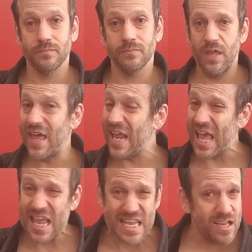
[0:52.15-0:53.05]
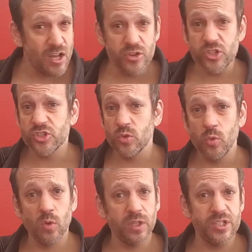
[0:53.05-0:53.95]
and that any other
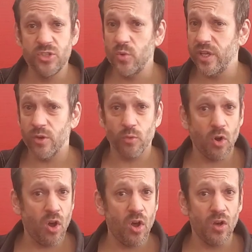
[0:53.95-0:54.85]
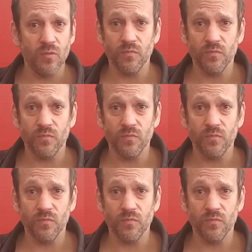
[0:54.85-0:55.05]
school is doing it wrong.